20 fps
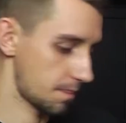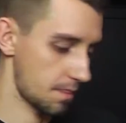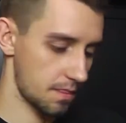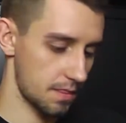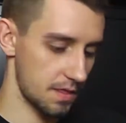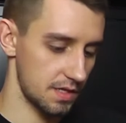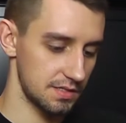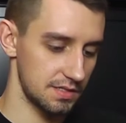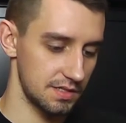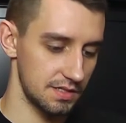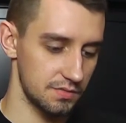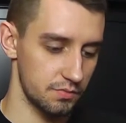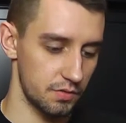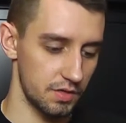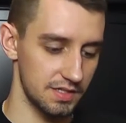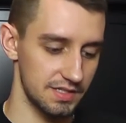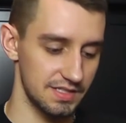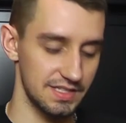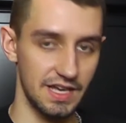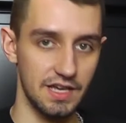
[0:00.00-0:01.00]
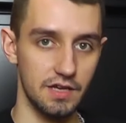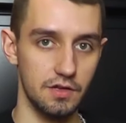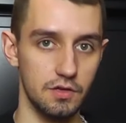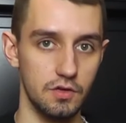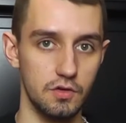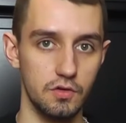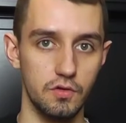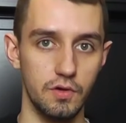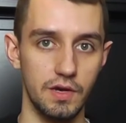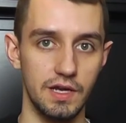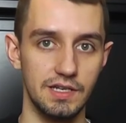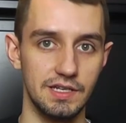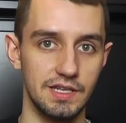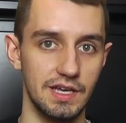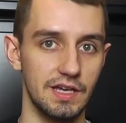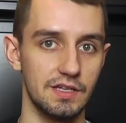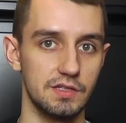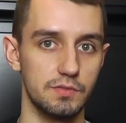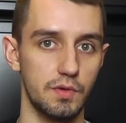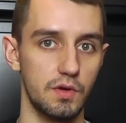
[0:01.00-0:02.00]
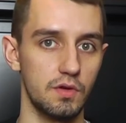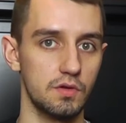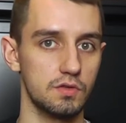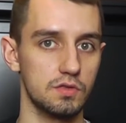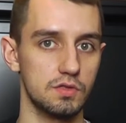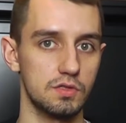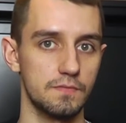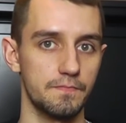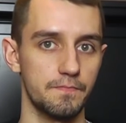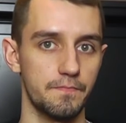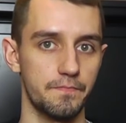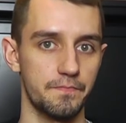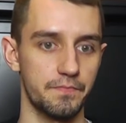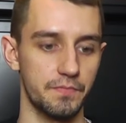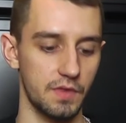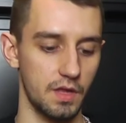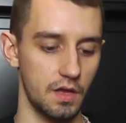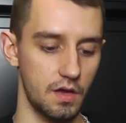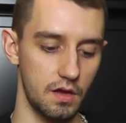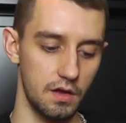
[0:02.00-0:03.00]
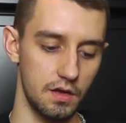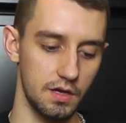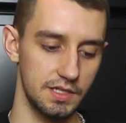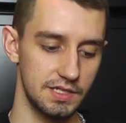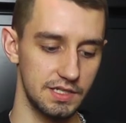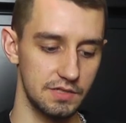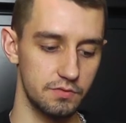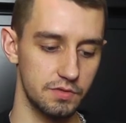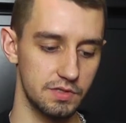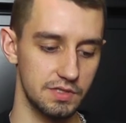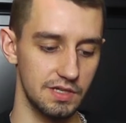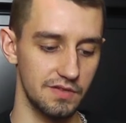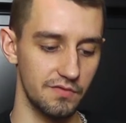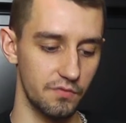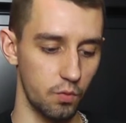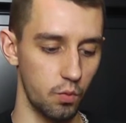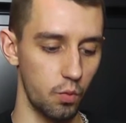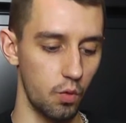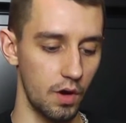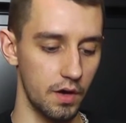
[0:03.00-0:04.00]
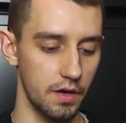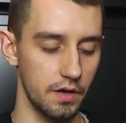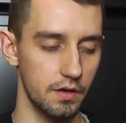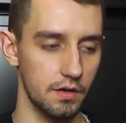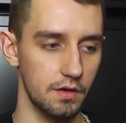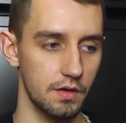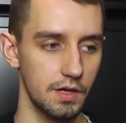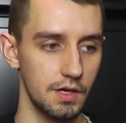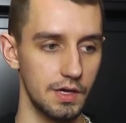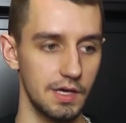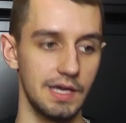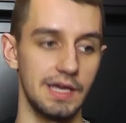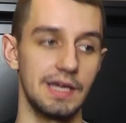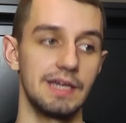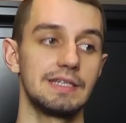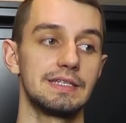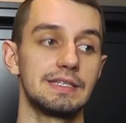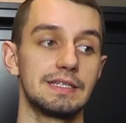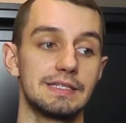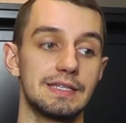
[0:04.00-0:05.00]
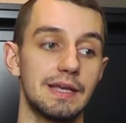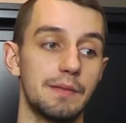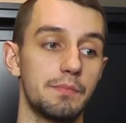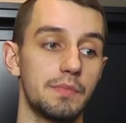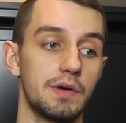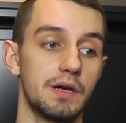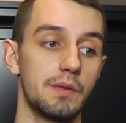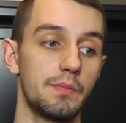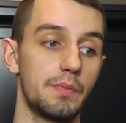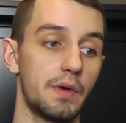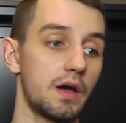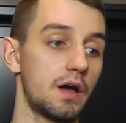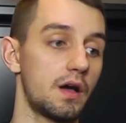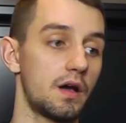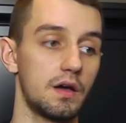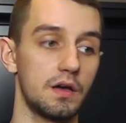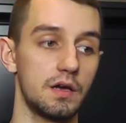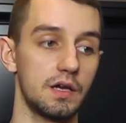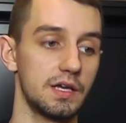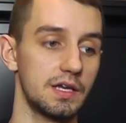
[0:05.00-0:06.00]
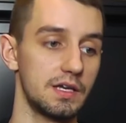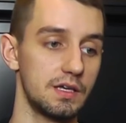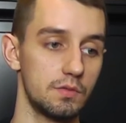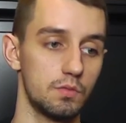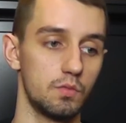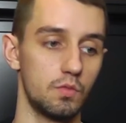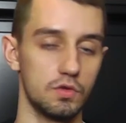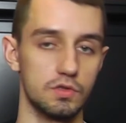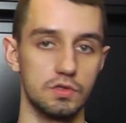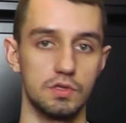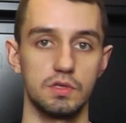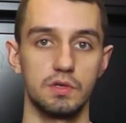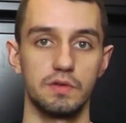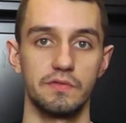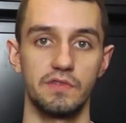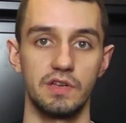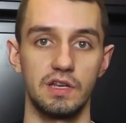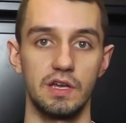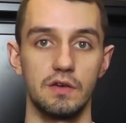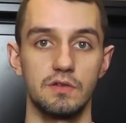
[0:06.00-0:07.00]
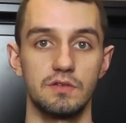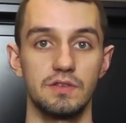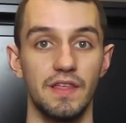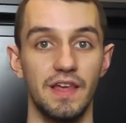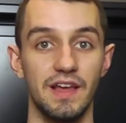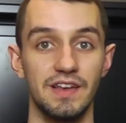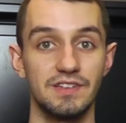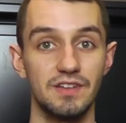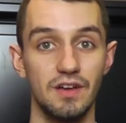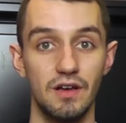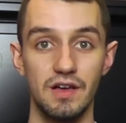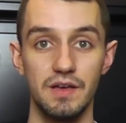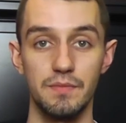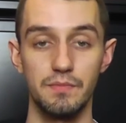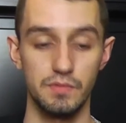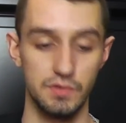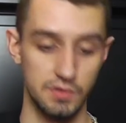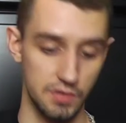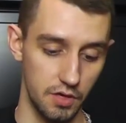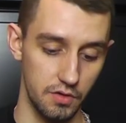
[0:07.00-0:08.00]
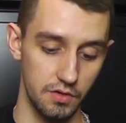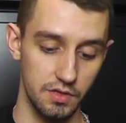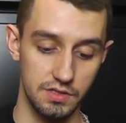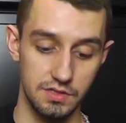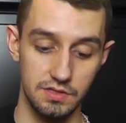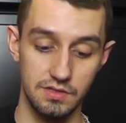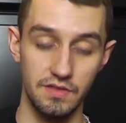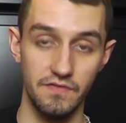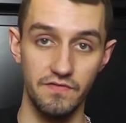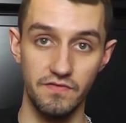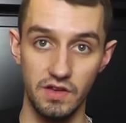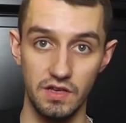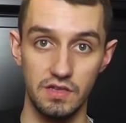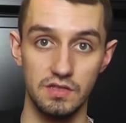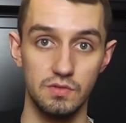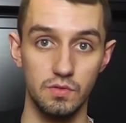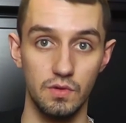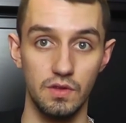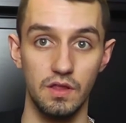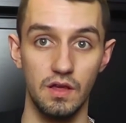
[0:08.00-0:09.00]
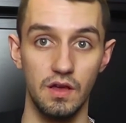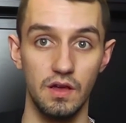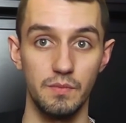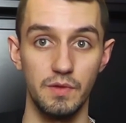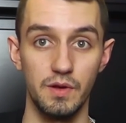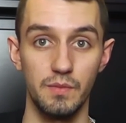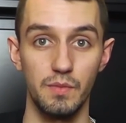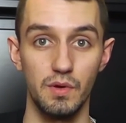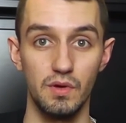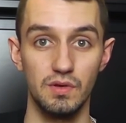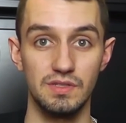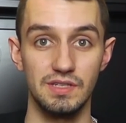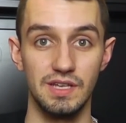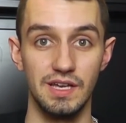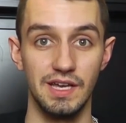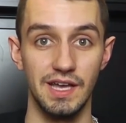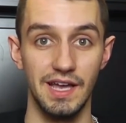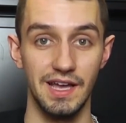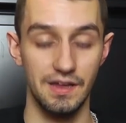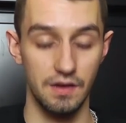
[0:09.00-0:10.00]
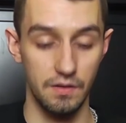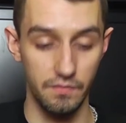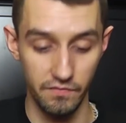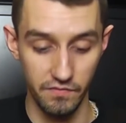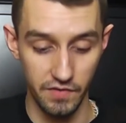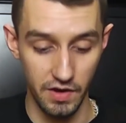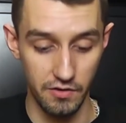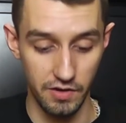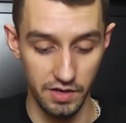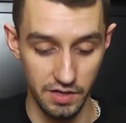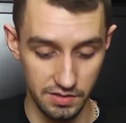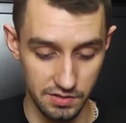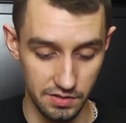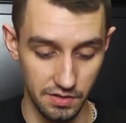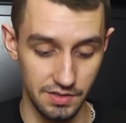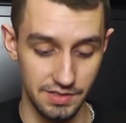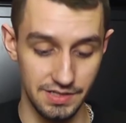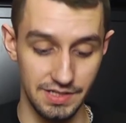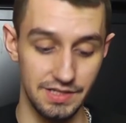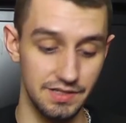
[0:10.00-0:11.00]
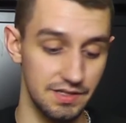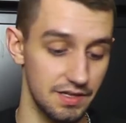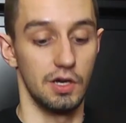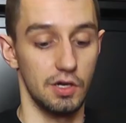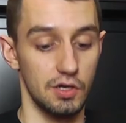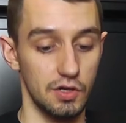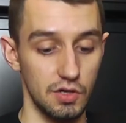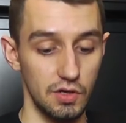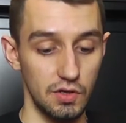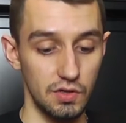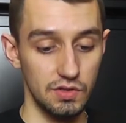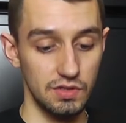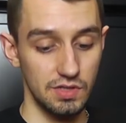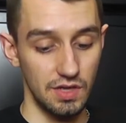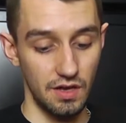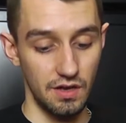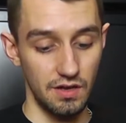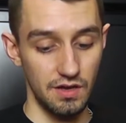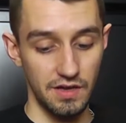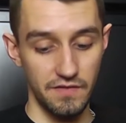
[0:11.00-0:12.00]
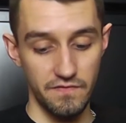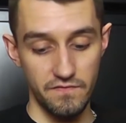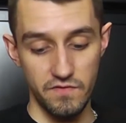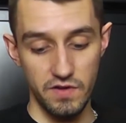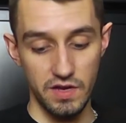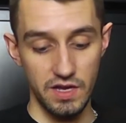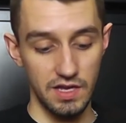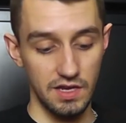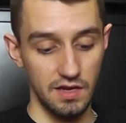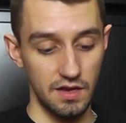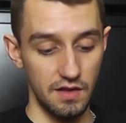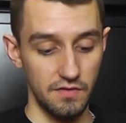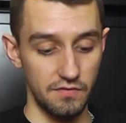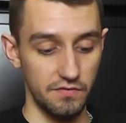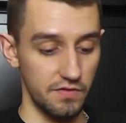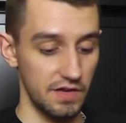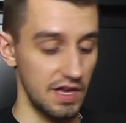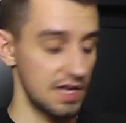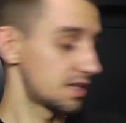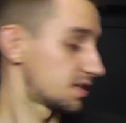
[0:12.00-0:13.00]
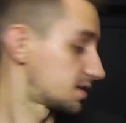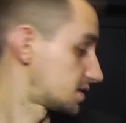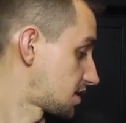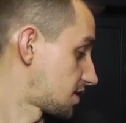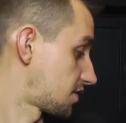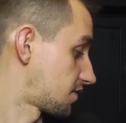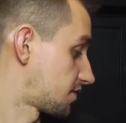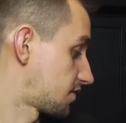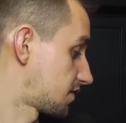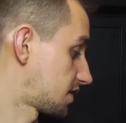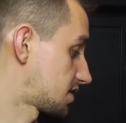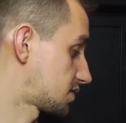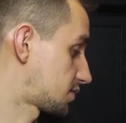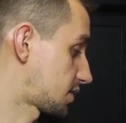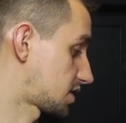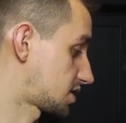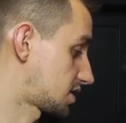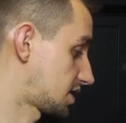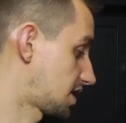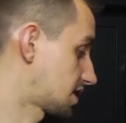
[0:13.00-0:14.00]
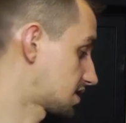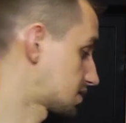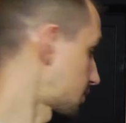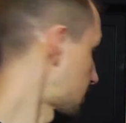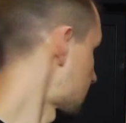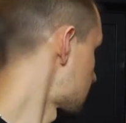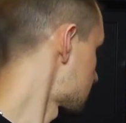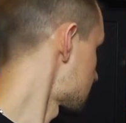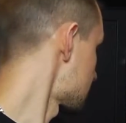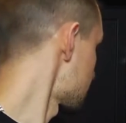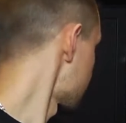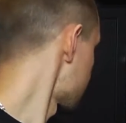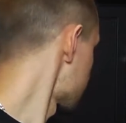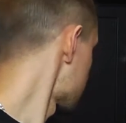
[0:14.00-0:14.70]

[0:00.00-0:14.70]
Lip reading: This is my second Loot Crate DX box. I did receive one in December, but I wasn't doing videos at that time, so this is the first one that I'm unboxing, and I'm very excited, because I friggin' love geek stuff, especially expensive